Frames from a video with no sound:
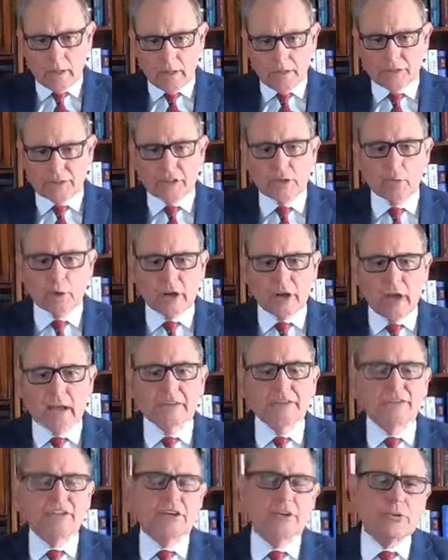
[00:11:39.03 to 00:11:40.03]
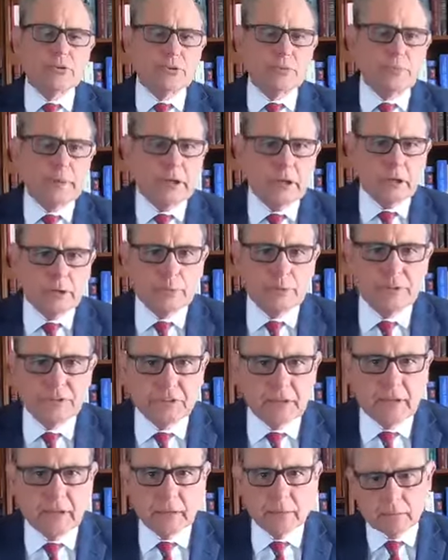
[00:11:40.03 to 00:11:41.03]
You see, we're not sinners because we
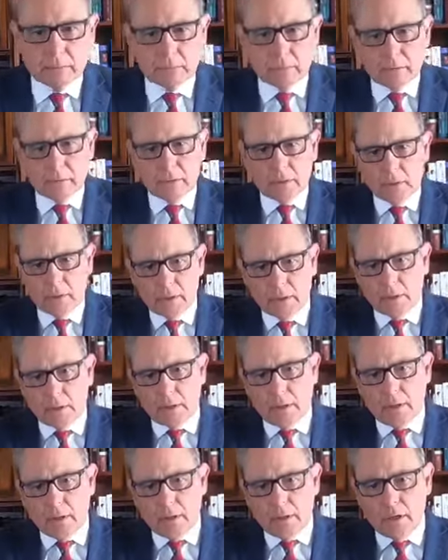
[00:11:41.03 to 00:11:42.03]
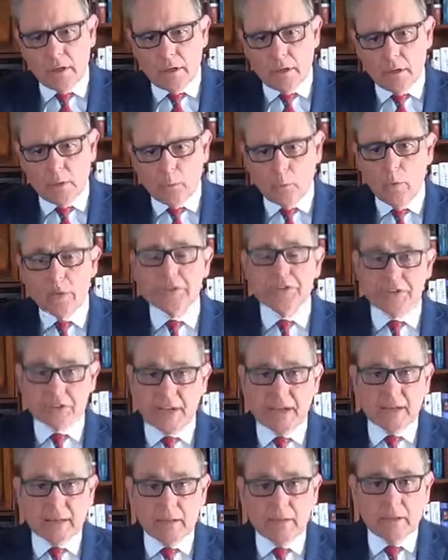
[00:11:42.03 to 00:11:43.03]
sin. We
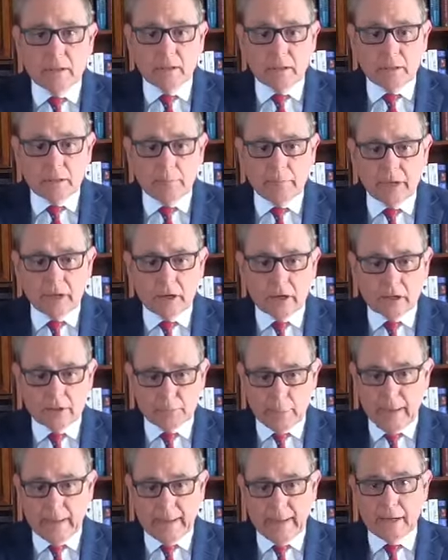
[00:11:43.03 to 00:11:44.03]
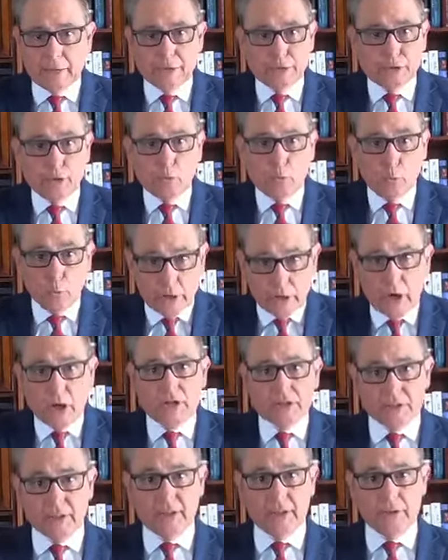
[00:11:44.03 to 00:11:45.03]
sin because by nature we are
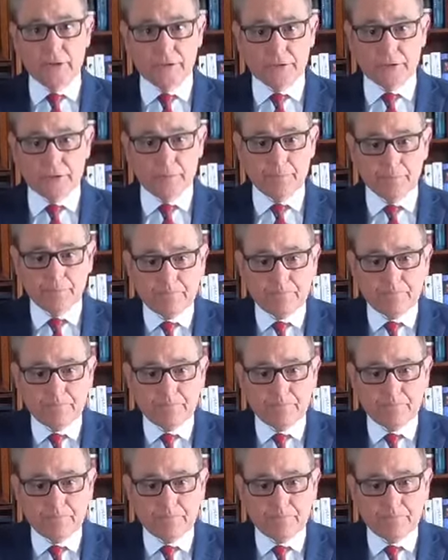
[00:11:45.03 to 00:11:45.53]
sinners.